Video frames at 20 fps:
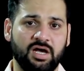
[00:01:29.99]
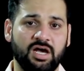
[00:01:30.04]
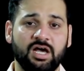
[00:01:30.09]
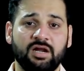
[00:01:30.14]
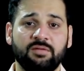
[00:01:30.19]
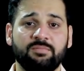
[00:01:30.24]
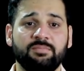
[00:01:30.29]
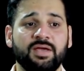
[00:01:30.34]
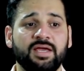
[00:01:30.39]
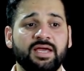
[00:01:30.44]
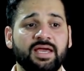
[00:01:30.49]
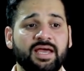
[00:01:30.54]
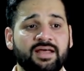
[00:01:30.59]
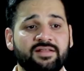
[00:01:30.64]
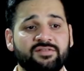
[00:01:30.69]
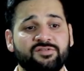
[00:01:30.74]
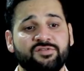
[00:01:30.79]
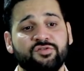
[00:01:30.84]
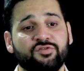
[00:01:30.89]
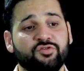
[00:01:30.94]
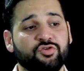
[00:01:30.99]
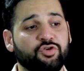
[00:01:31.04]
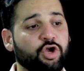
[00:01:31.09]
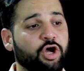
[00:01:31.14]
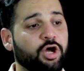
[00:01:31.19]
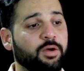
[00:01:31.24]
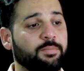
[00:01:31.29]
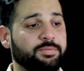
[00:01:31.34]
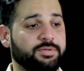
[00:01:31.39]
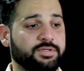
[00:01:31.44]
RBI has just
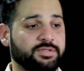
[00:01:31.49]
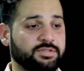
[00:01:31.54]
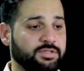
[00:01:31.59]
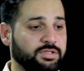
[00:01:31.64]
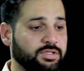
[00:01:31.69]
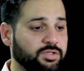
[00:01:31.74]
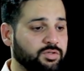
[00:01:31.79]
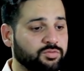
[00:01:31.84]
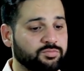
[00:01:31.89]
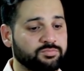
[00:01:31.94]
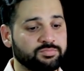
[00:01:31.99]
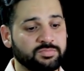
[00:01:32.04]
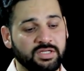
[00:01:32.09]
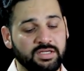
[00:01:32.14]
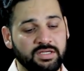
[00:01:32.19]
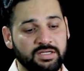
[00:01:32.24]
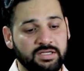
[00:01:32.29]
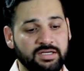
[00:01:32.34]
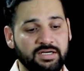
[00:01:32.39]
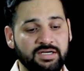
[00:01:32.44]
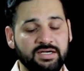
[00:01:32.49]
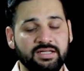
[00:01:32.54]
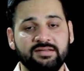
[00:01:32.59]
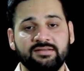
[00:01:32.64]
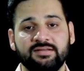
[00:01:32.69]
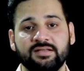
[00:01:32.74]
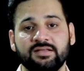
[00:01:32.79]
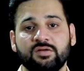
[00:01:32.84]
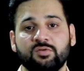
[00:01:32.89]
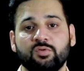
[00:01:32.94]
stopped, you know,
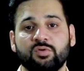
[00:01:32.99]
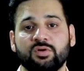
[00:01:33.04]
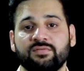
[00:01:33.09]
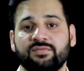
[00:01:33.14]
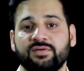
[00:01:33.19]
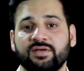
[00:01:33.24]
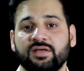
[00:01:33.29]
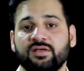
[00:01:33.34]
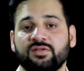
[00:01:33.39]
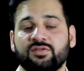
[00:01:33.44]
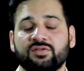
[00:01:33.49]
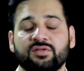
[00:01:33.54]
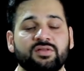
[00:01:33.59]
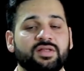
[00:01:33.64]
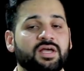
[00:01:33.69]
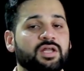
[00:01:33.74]
releasing the notification.